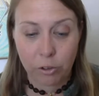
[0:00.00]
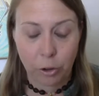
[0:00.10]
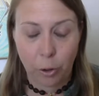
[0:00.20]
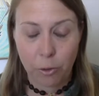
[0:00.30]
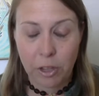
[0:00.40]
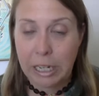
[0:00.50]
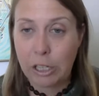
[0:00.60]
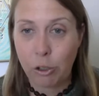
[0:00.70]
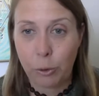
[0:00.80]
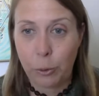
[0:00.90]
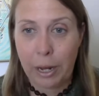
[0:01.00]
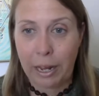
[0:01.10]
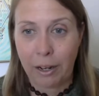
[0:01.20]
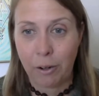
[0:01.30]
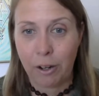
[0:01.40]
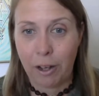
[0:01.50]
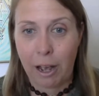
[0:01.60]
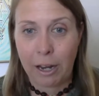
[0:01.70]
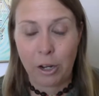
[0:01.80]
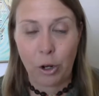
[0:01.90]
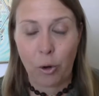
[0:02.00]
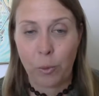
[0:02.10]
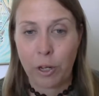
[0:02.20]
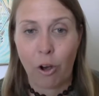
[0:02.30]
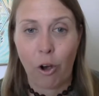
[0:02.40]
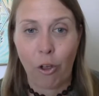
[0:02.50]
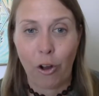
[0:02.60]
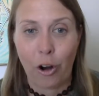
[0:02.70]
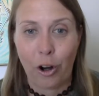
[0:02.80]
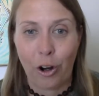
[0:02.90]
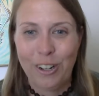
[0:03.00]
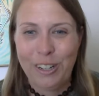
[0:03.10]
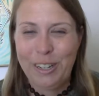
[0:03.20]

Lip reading: So thank you. And I know we all are